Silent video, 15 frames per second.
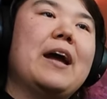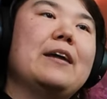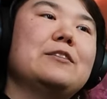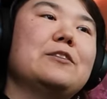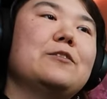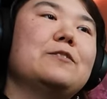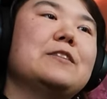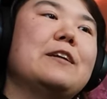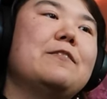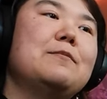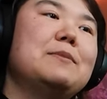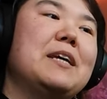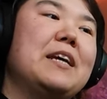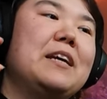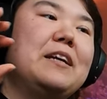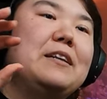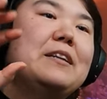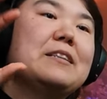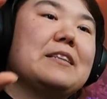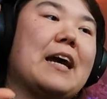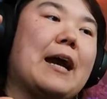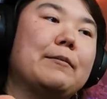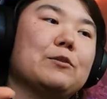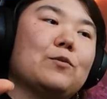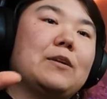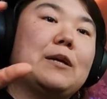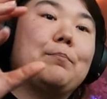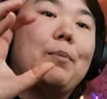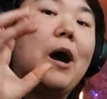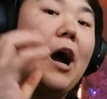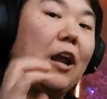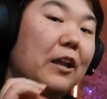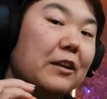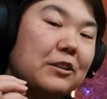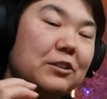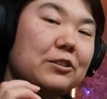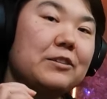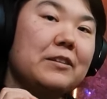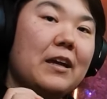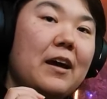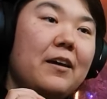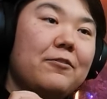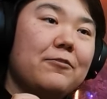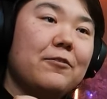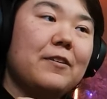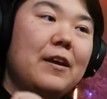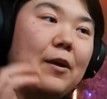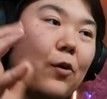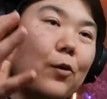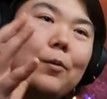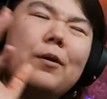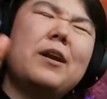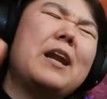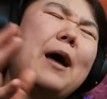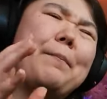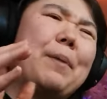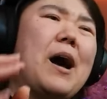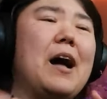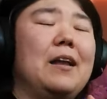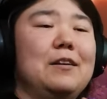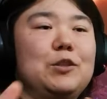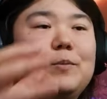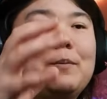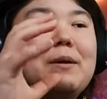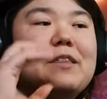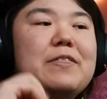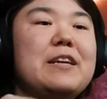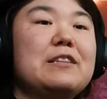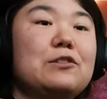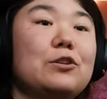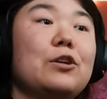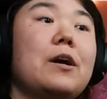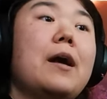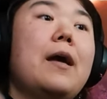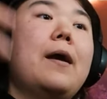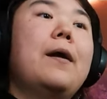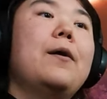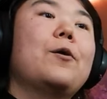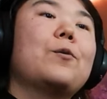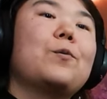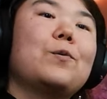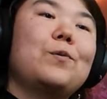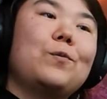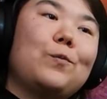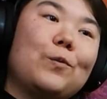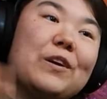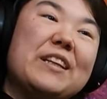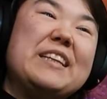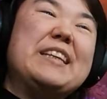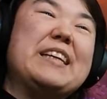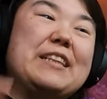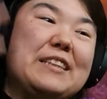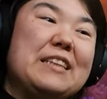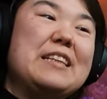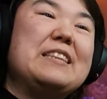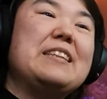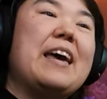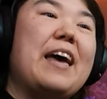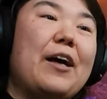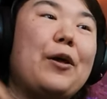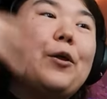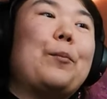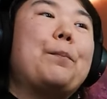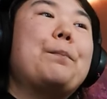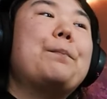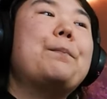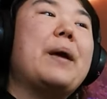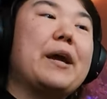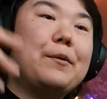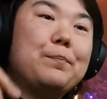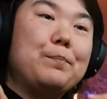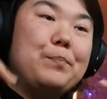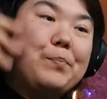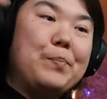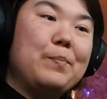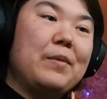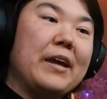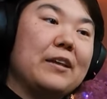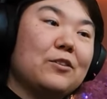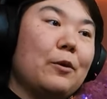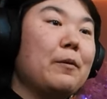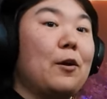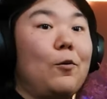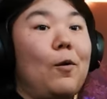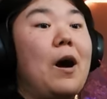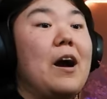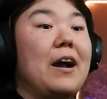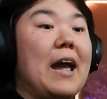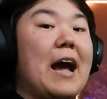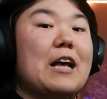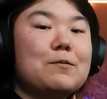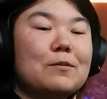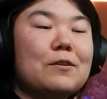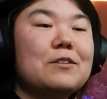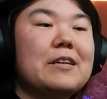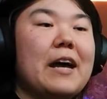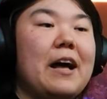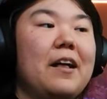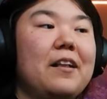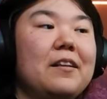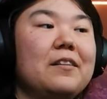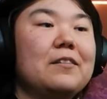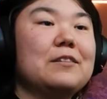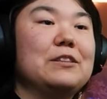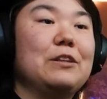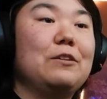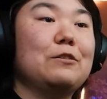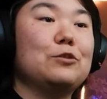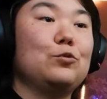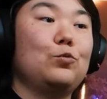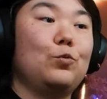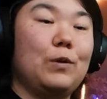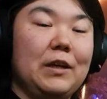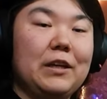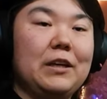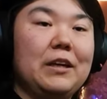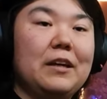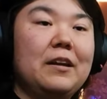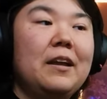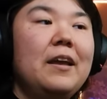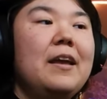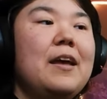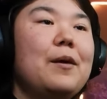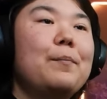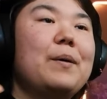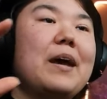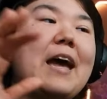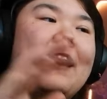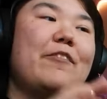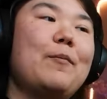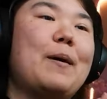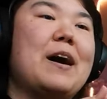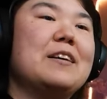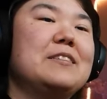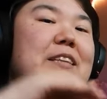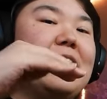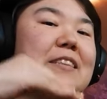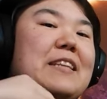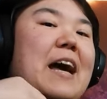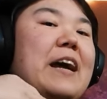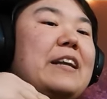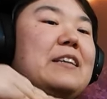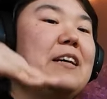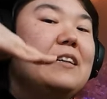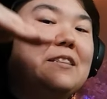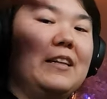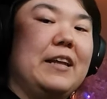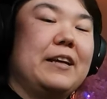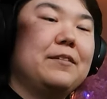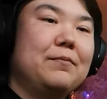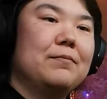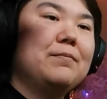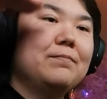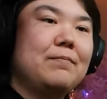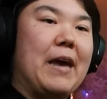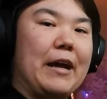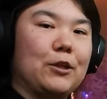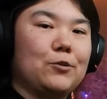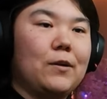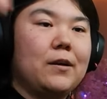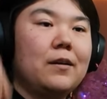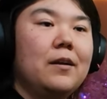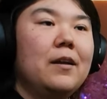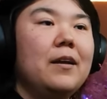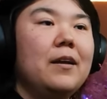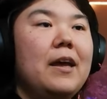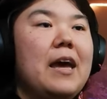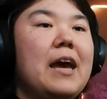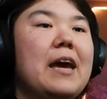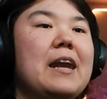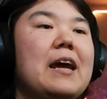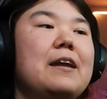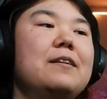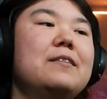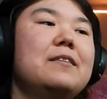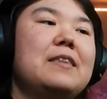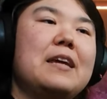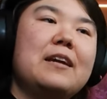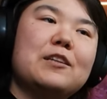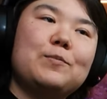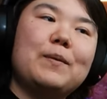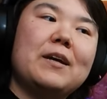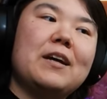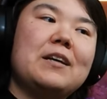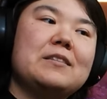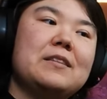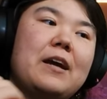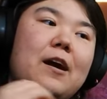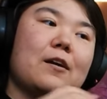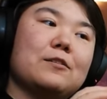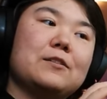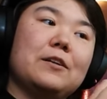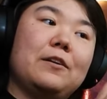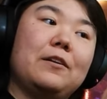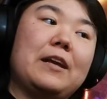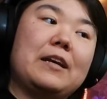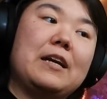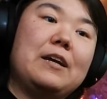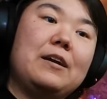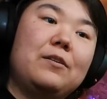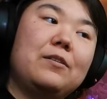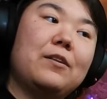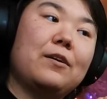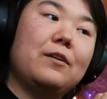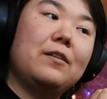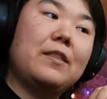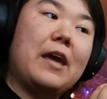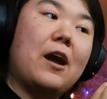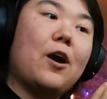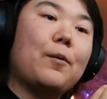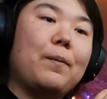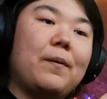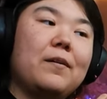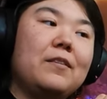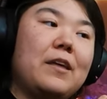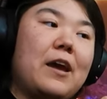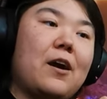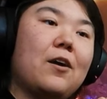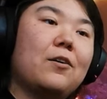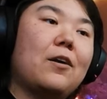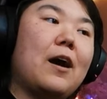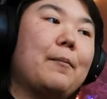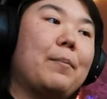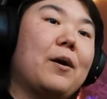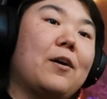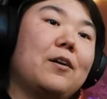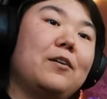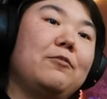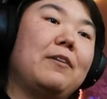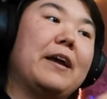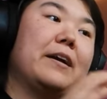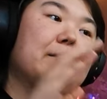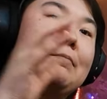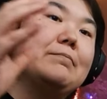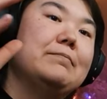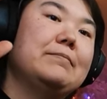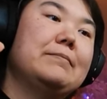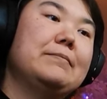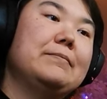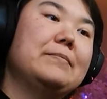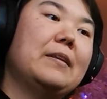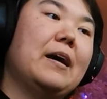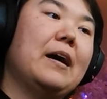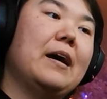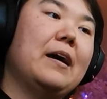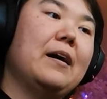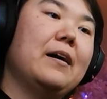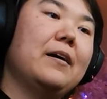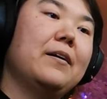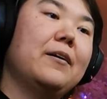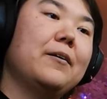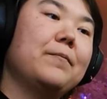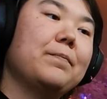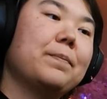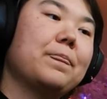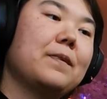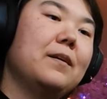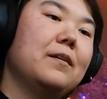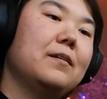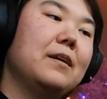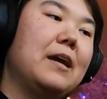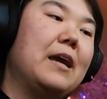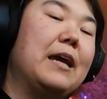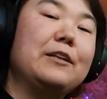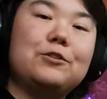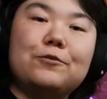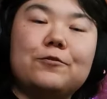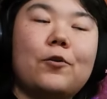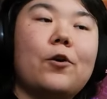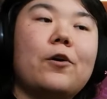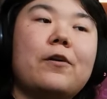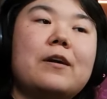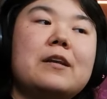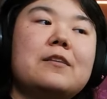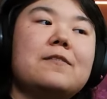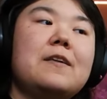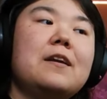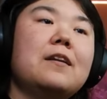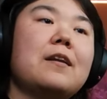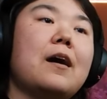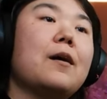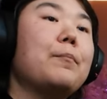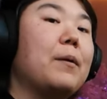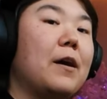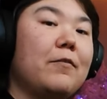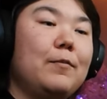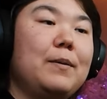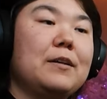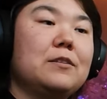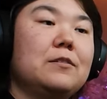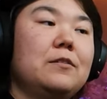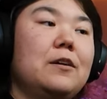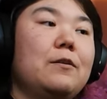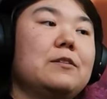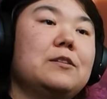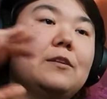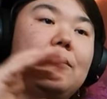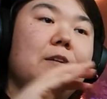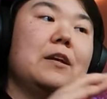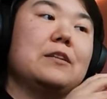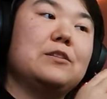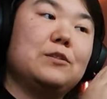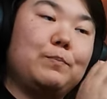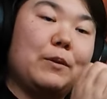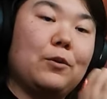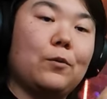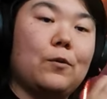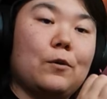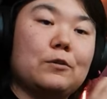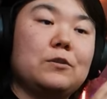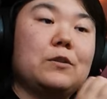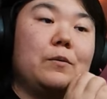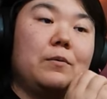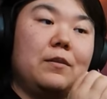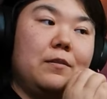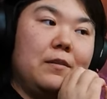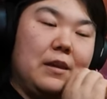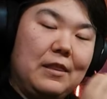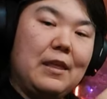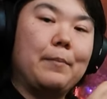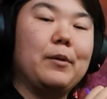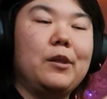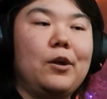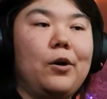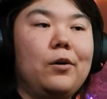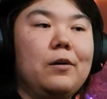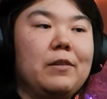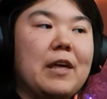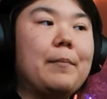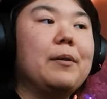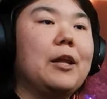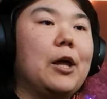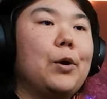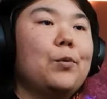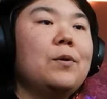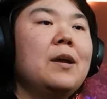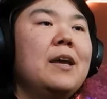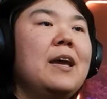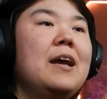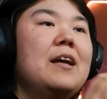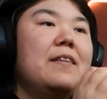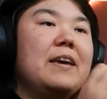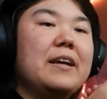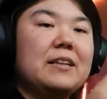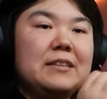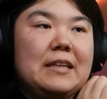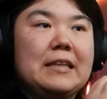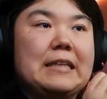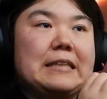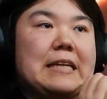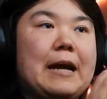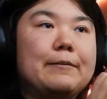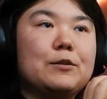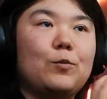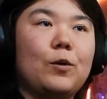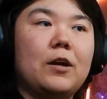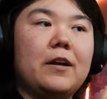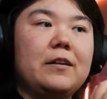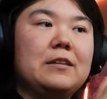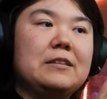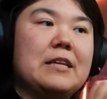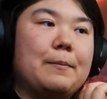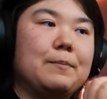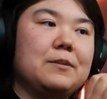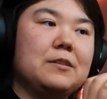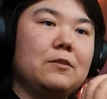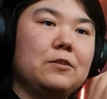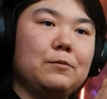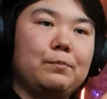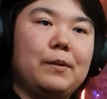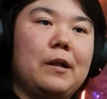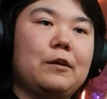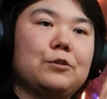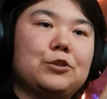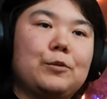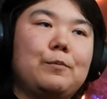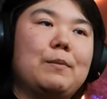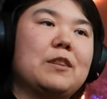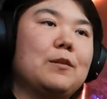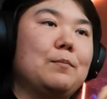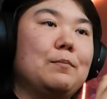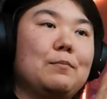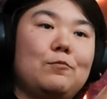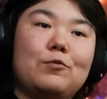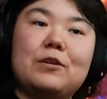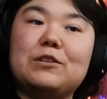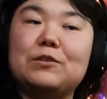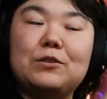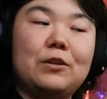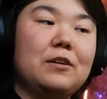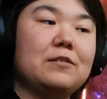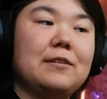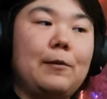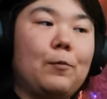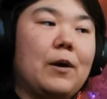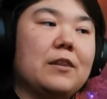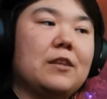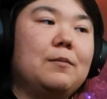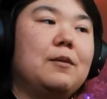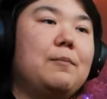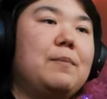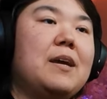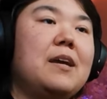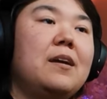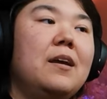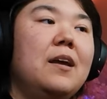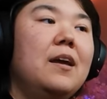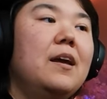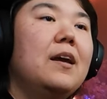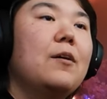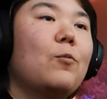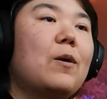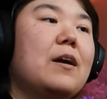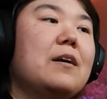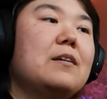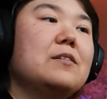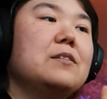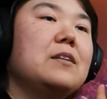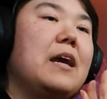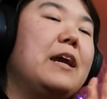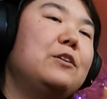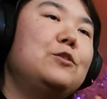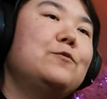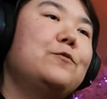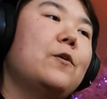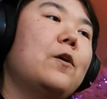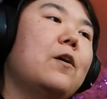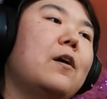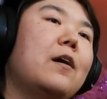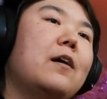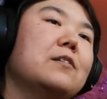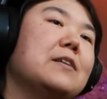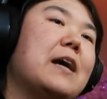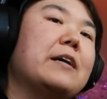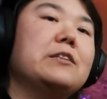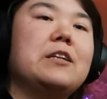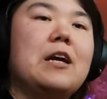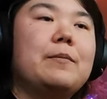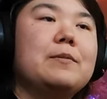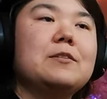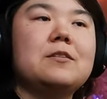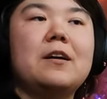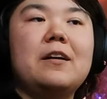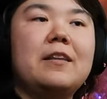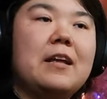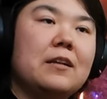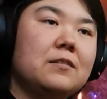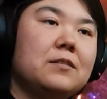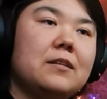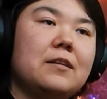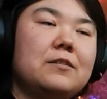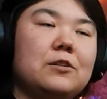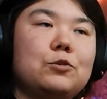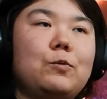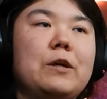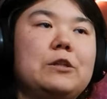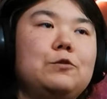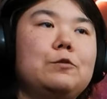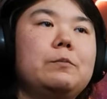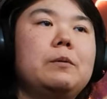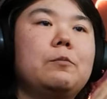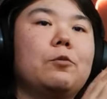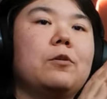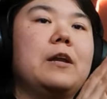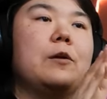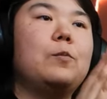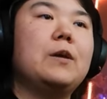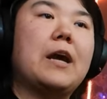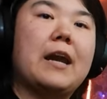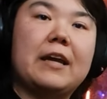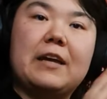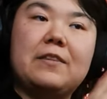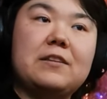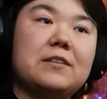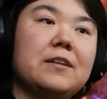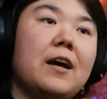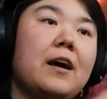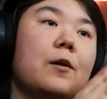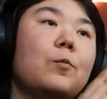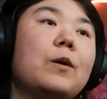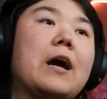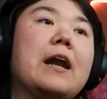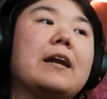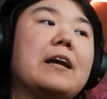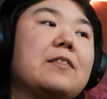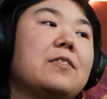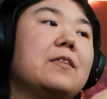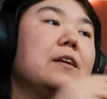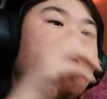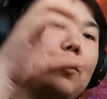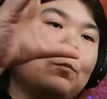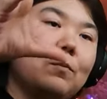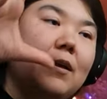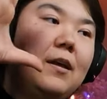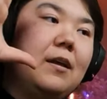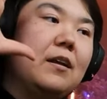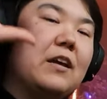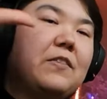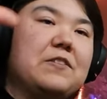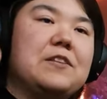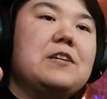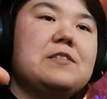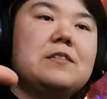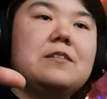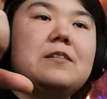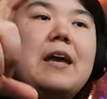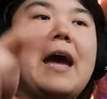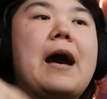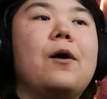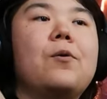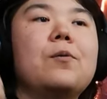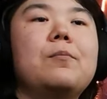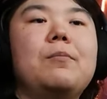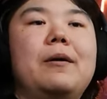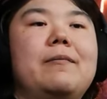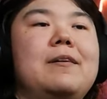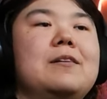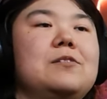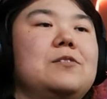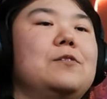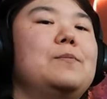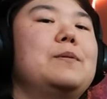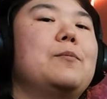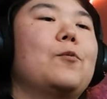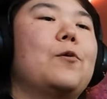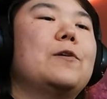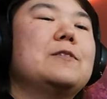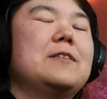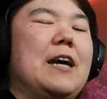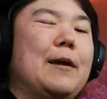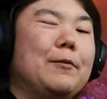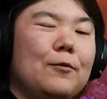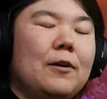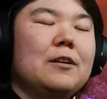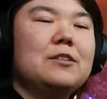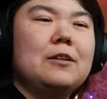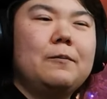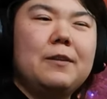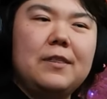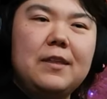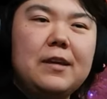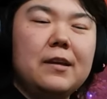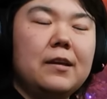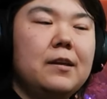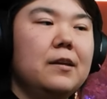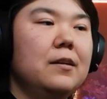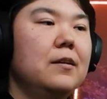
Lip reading: And so instead of them taking the time to really polish stuff, or not polish, but make things look really detailed. Like don't get me wrong, Hazbin Hotel still looks really good. But Helluva Boss takes that and does it, like, extra. And I think it's because they are still, like, they are not part of, like, A24 or anything, not part of a big studio. It's still, it's Spindle Horse and them alone. They can take the time to work on these episodes and polish them and make them as good as they want them to be. Whereas A24/Amazon, that situation would be more like, we gotta get these done, we gotta get, you know, get the season out and blah, blah, blah. So it'd be more time crunch, I would think.